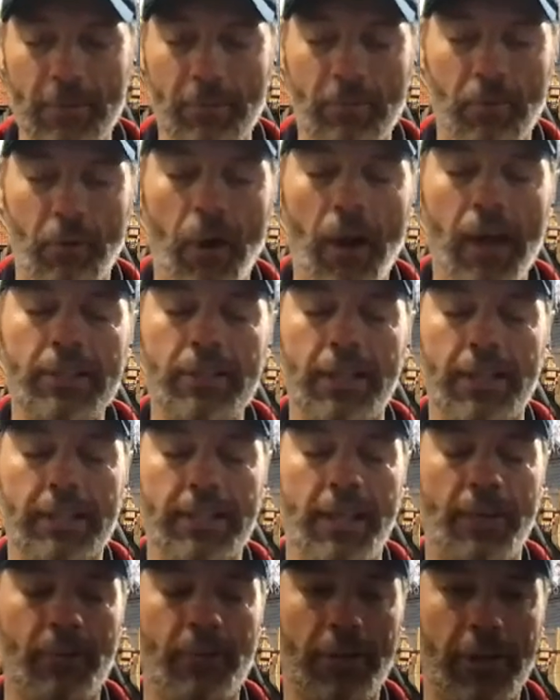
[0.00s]
projects
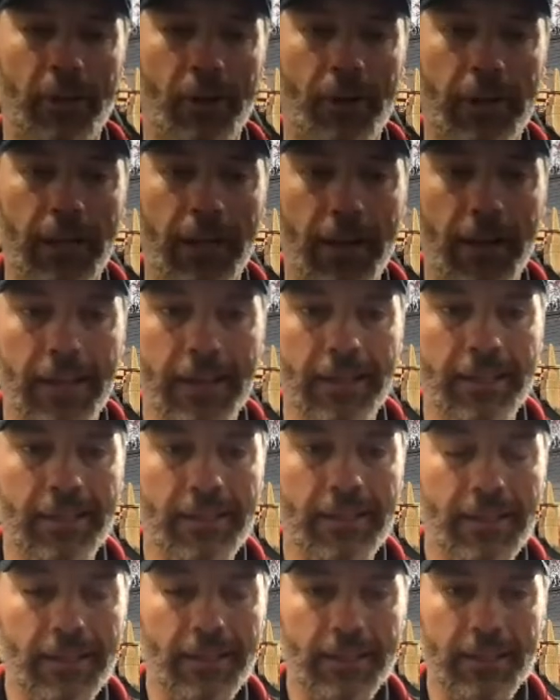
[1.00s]
that were going on
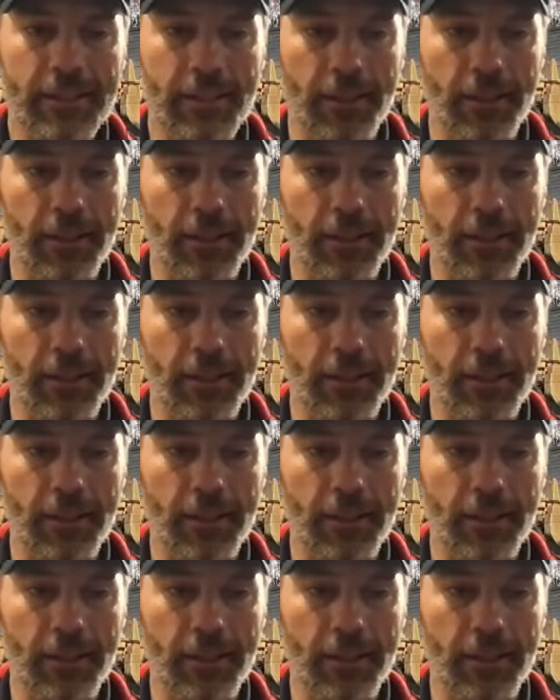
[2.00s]
during